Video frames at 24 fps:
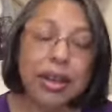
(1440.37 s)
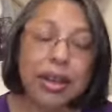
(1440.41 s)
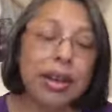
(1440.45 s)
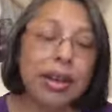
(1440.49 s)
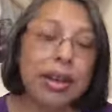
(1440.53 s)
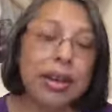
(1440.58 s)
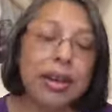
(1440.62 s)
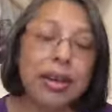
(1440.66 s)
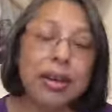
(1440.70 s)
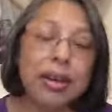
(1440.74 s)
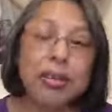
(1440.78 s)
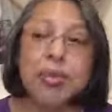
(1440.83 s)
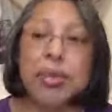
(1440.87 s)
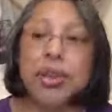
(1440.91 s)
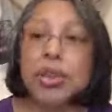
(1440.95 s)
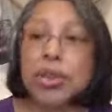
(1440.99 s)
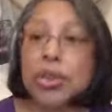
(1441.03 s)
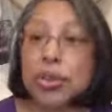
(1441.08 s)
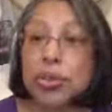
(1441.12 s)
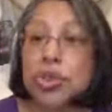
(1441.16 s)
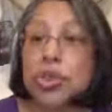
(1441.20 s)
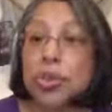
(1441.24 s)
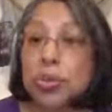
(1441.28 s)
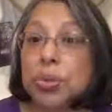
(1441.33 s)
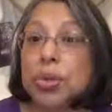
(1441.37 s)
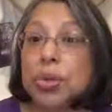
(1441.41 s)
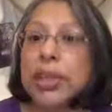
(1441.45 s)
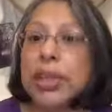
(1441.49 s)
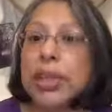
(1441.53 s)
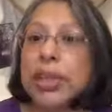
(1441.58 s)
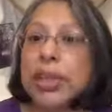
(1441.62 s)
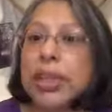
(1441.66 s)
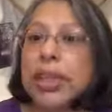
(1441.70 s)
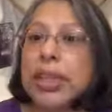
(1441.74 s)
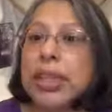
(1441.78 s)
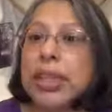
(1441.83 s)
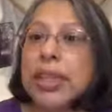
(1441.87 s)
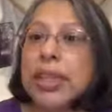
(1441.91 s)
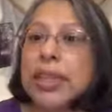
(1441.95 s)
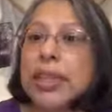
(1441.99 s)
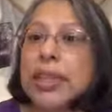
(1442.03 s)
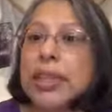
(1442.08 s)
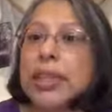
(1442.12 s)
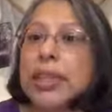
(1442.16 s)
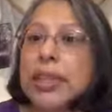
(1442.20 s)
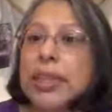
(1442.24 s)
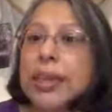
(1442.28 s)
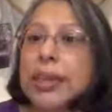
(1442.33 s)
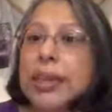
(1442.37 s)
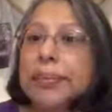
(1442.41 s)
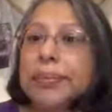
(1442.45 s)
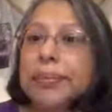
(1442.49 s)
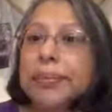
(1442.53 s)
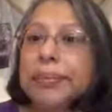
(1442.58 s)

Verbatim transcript: And so to really lean into them.